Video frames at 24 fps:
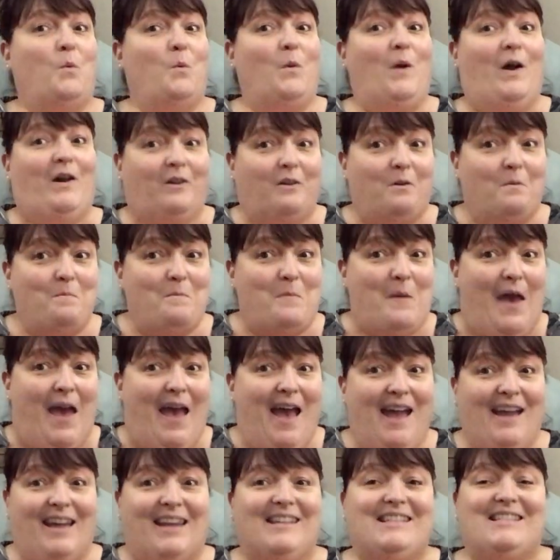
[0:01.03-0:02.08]
Welcome
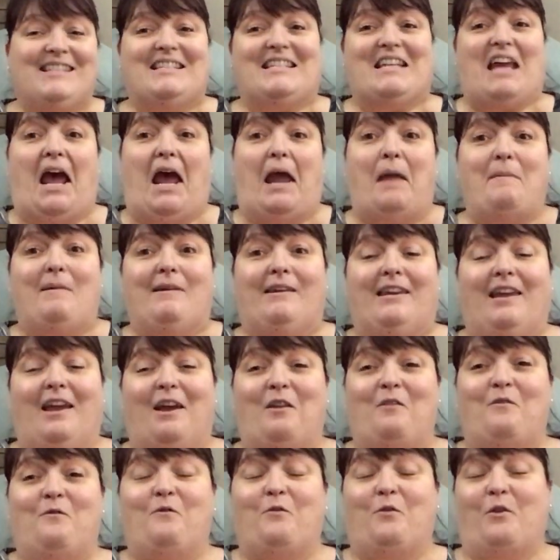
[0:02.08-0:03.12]
back. It's time
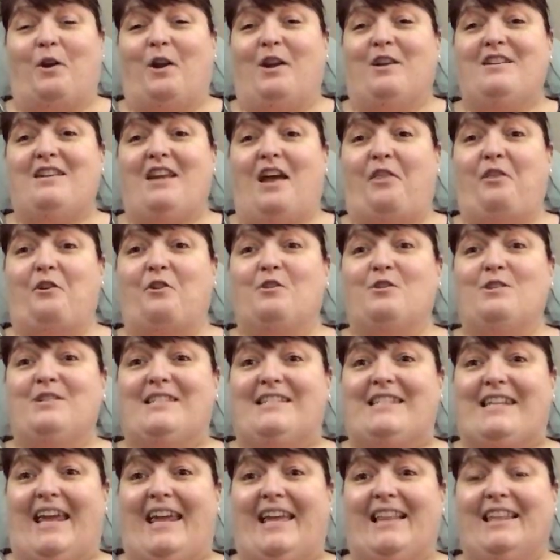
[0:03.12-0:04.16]
again for another
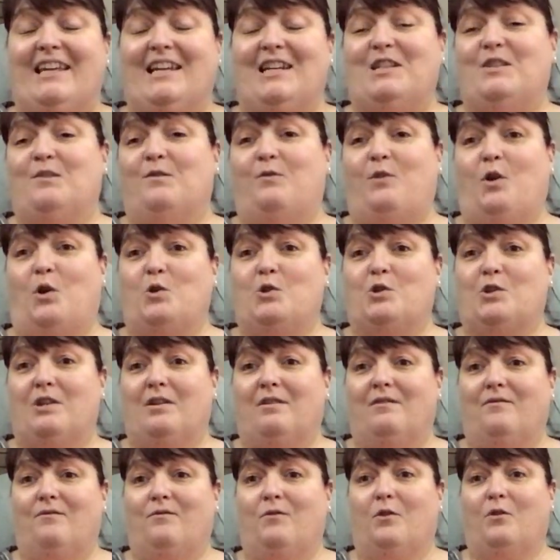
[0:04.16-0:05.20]
daily
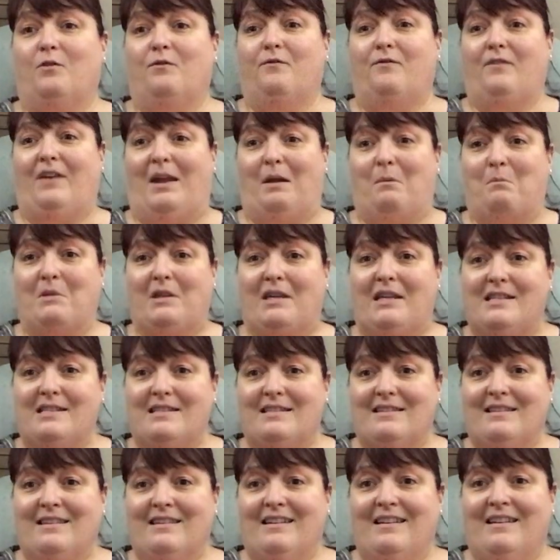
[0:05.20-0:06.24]
devotion for
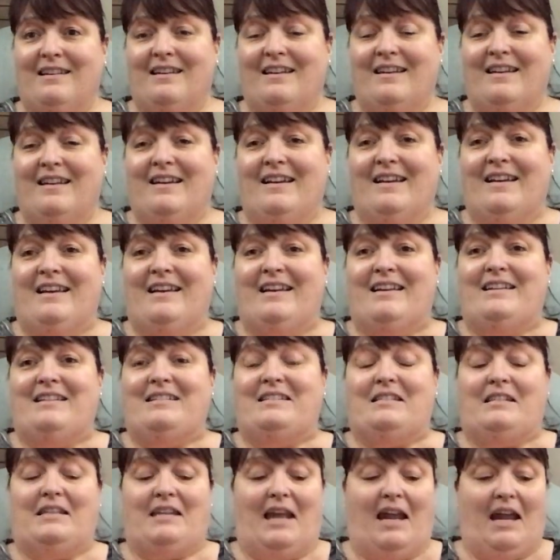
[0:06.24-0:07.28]
families.
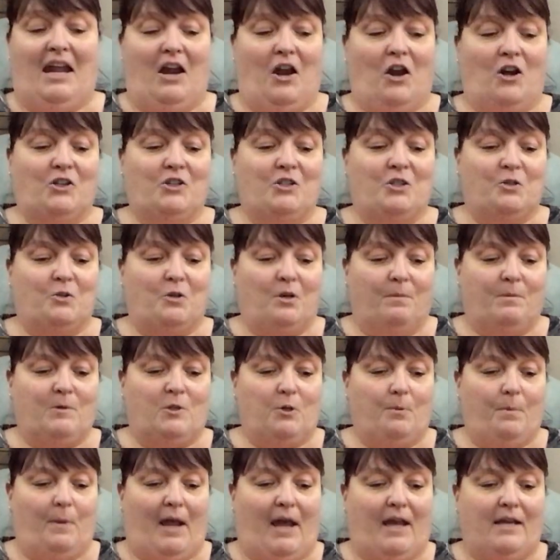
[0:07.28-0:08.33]
Today, our
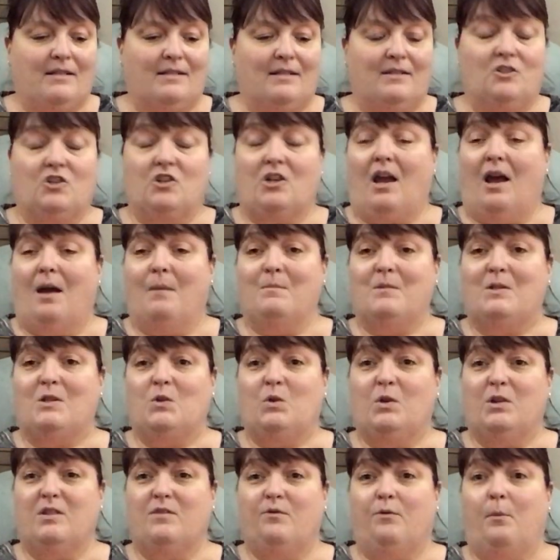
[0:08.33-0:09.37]
scripture passage comes
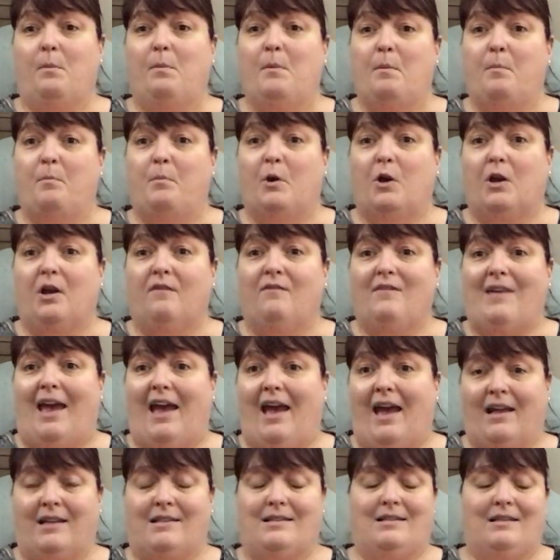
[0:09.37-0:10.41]
to us from the book of
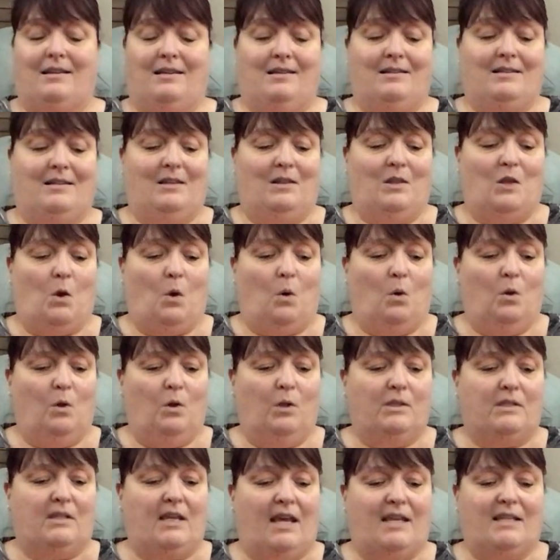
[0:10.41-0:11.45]
Exodus in the
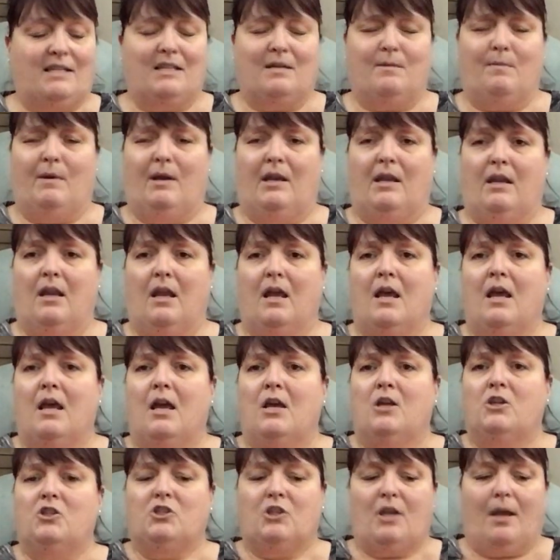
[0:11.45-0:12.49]
Old Testament,
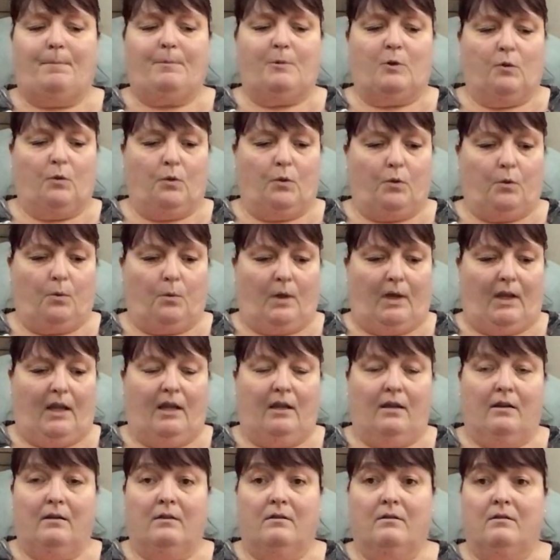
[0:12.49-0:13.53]
chapter
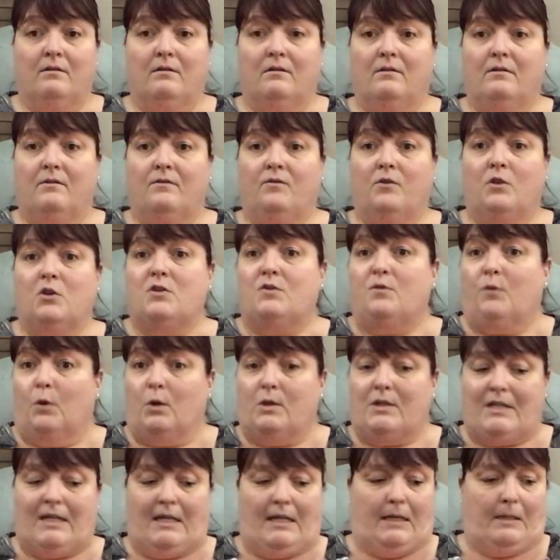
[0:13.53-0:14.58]
3, verse
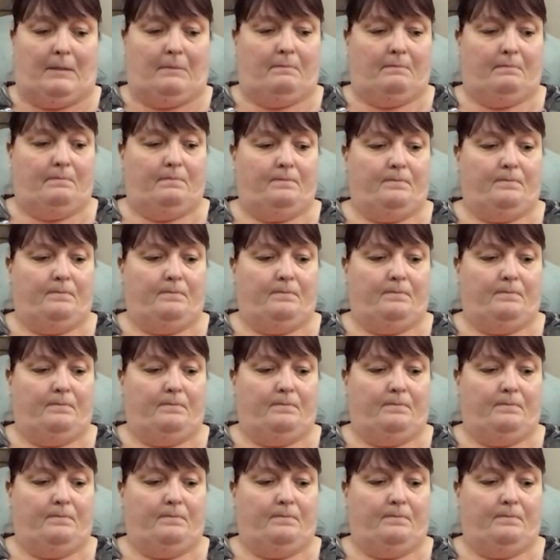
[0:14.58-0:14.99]
14.